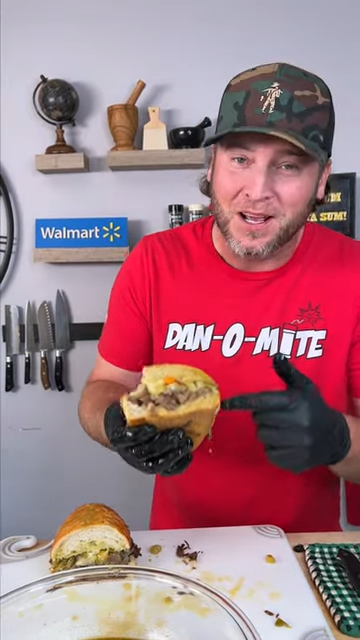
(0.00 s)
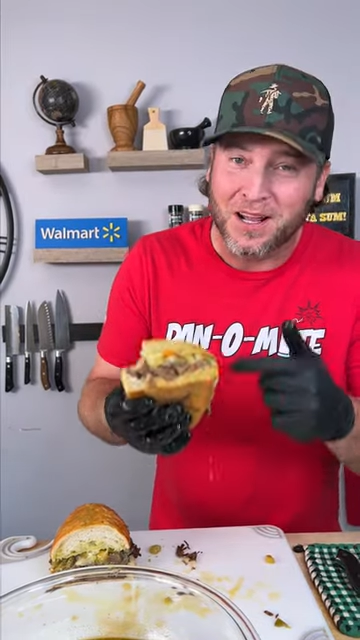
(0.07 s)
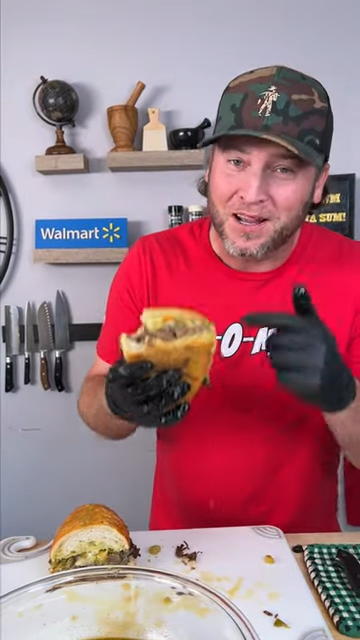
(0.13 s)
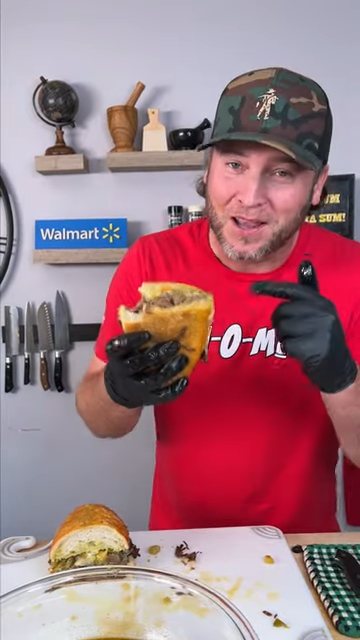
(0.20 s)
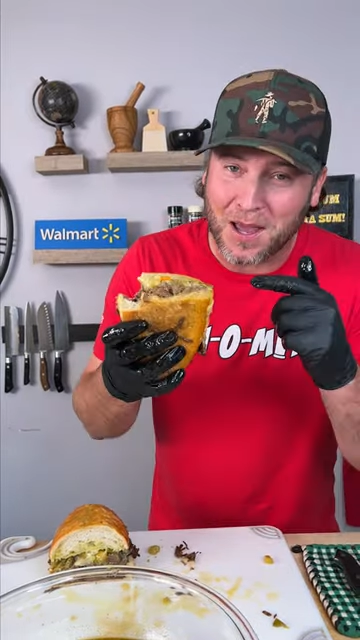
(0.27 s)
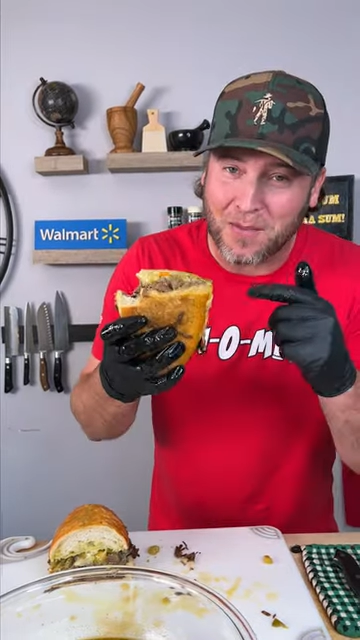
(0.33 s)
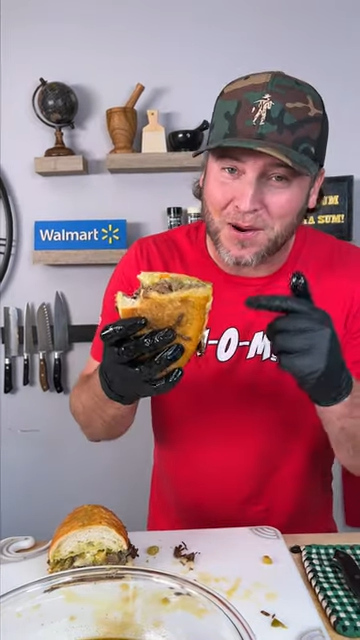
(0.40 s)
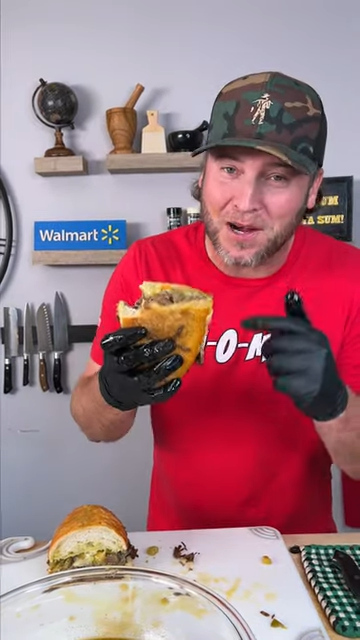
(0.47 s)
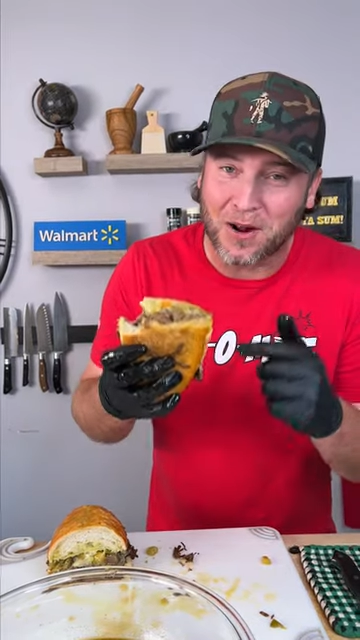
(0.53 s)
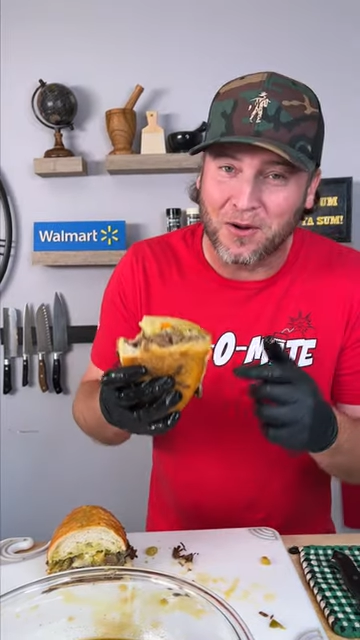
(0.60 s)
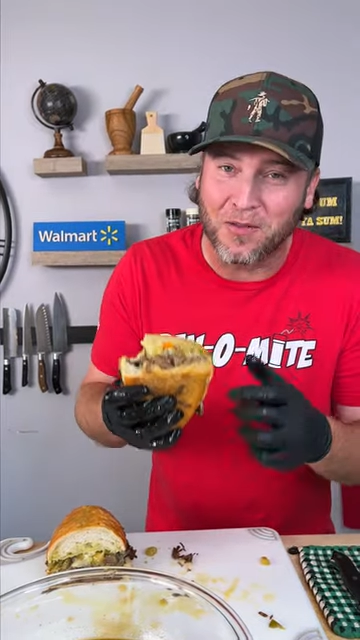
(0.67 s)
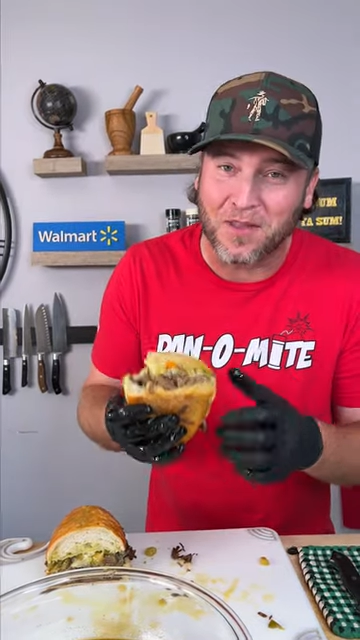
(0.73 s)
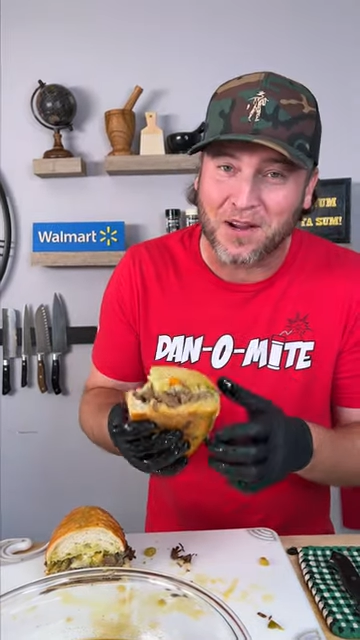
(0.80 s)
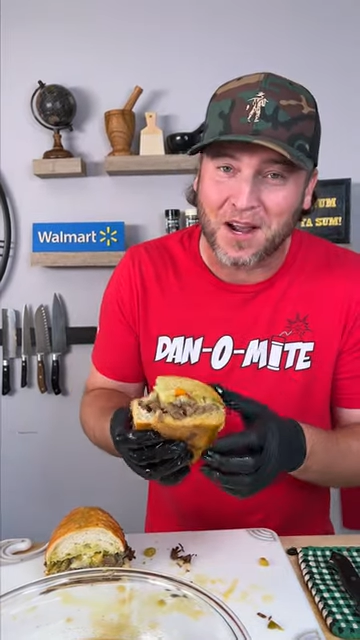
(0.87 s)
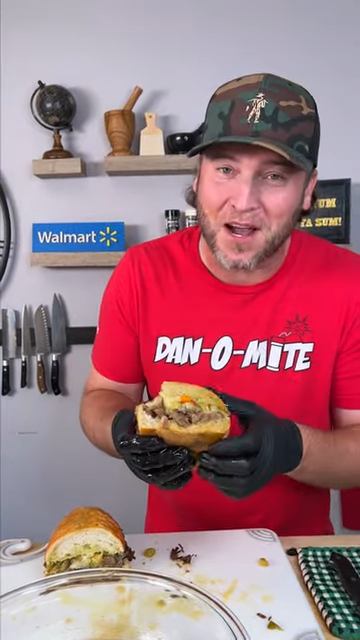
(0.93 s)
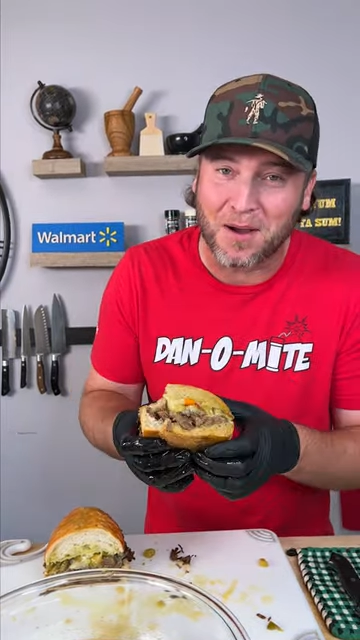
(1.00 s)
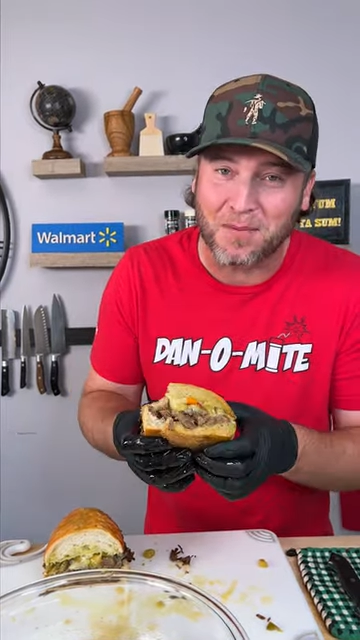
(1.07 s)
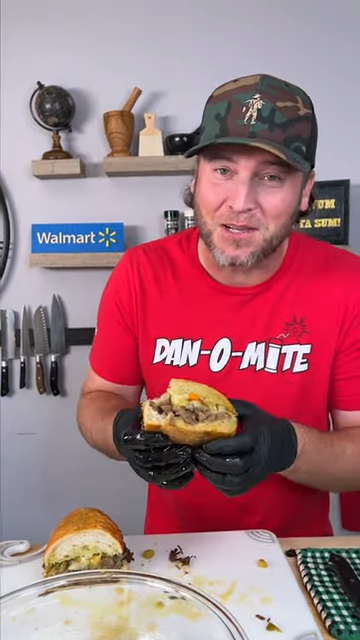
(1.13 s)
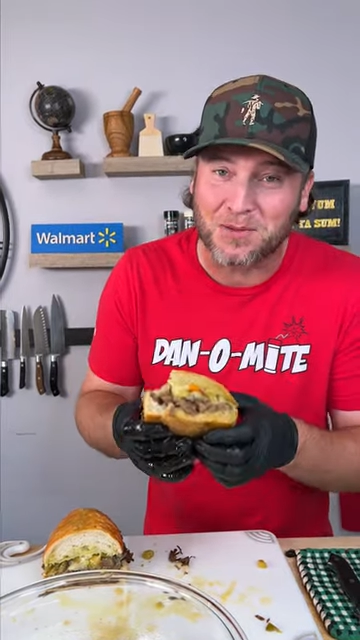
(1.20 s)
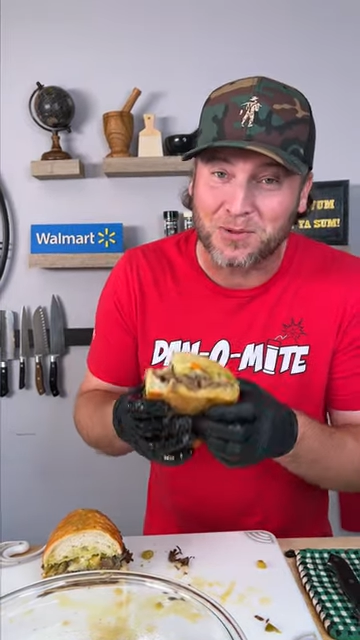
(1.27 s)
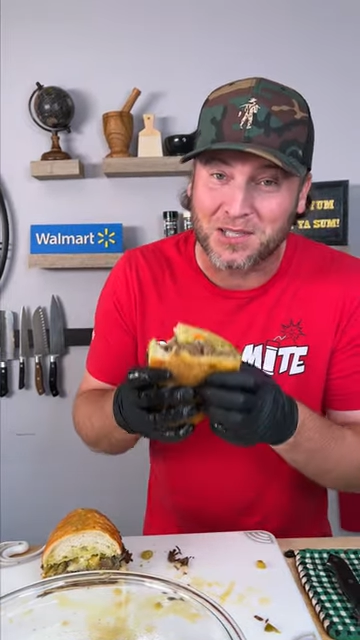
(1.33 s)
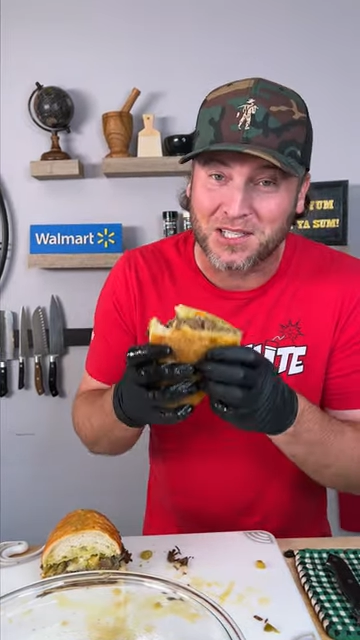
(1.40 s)
Let me know in the
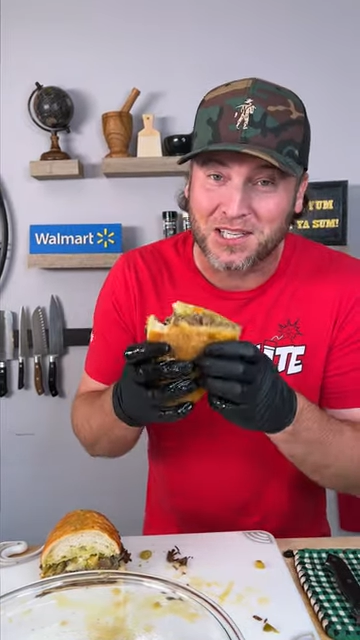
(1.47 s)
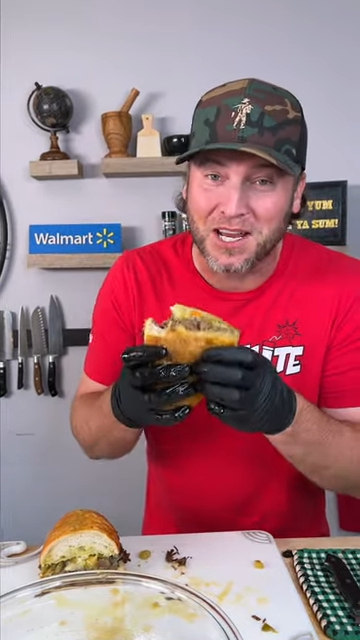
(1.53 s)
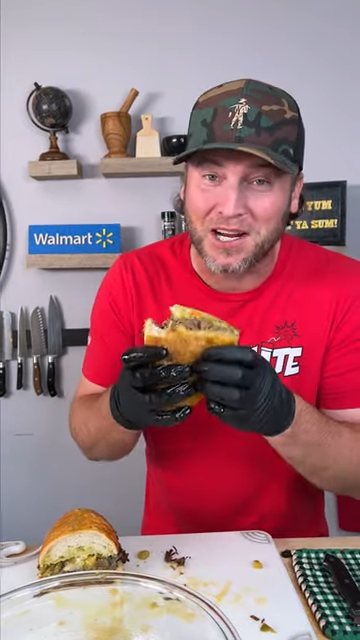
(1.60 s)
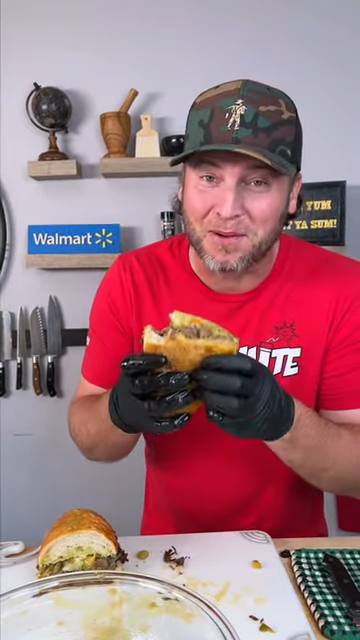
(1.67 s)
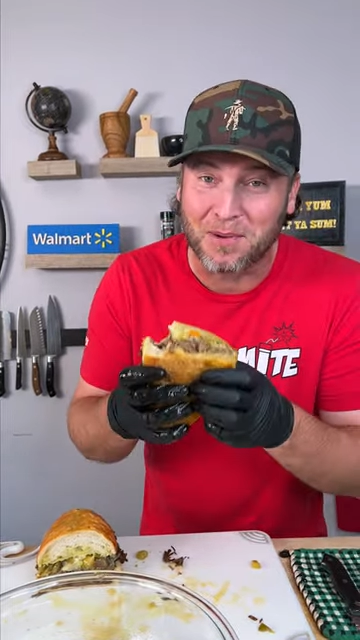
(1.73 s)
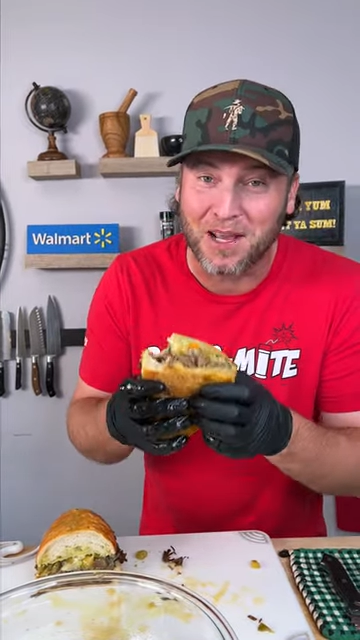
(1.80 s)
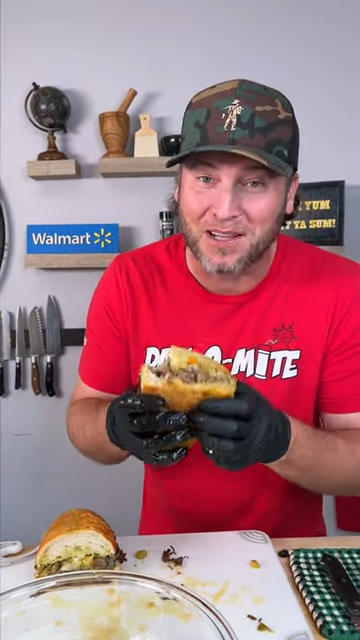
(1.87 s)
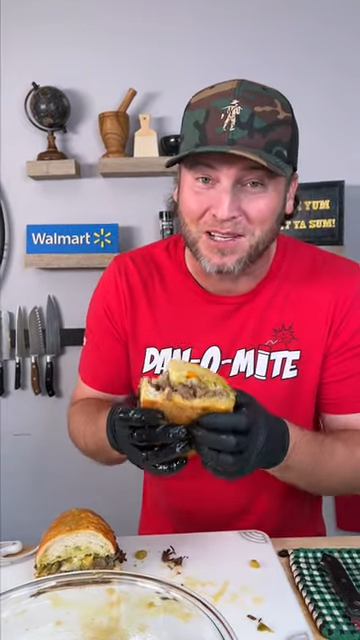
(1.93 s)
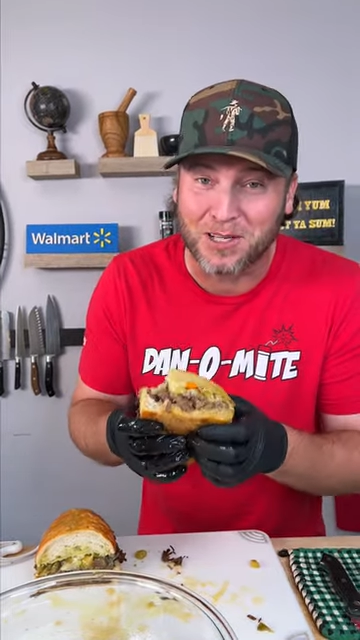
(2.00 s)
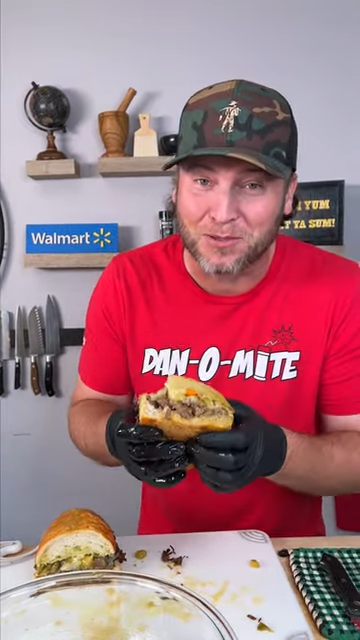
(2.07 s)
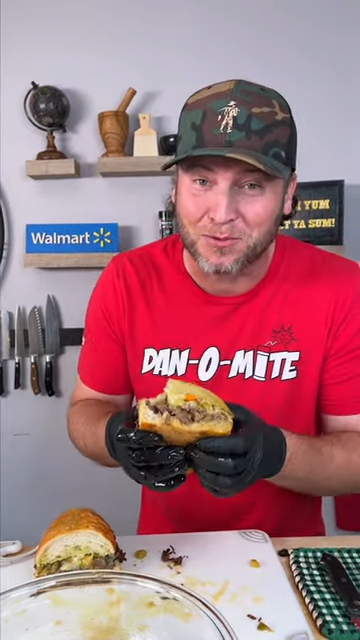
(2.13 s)
comments what you think about this